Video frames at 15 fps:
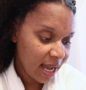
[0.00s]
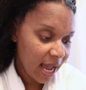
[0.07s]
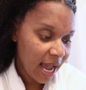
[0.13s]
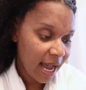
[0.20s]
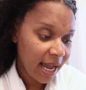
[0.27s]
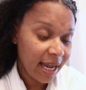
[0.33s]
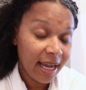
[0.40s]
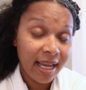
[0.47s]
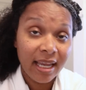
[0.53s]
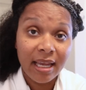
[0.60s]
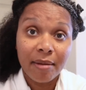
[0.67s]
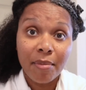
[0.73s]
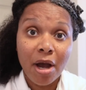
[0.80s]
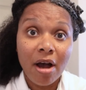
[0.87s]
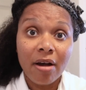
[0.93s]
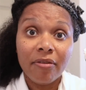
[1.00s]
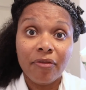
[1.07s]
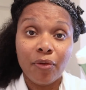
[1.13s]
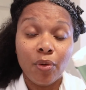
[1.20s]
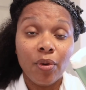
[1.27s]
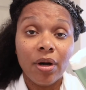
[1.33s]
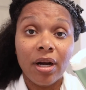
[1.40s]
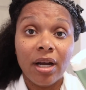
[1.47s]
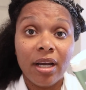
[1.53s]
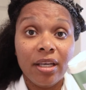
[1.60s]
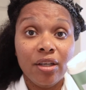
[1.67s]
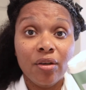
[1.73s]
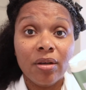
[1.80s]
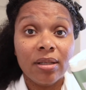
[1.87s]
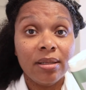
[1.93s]
I am all for
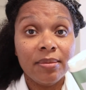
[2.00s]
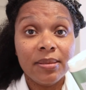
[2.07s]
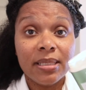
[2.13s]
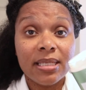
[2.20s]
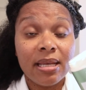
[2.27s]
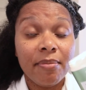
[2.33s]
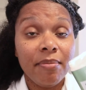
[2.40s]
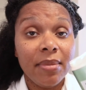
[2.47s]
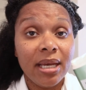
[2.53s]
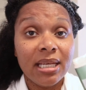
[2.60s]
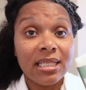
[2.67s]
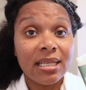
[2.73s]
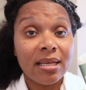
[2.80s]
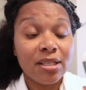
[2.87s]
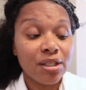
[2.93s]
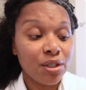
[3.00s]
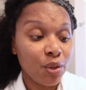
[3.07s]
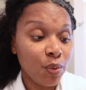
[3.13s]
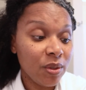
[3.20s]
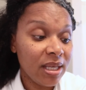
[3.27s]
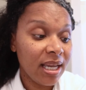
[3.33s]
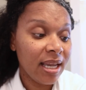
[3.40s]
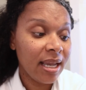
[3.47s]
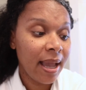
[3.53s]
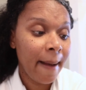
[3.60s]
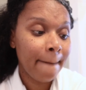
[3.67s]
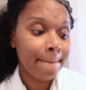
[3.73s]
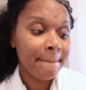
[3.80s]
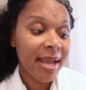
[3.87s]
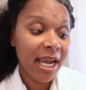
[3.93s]
a eucalyptus and mint soothing
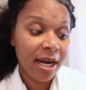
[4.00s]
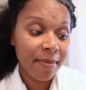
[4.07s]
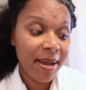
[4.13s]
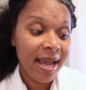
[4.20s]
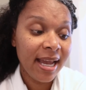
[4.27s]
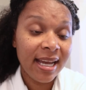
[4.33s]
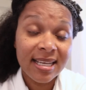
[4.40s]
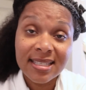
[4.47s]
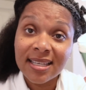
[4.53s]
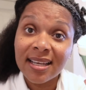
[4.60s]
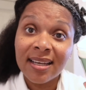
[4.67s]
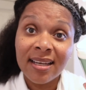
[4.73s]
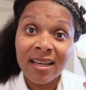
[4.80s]
hair mask,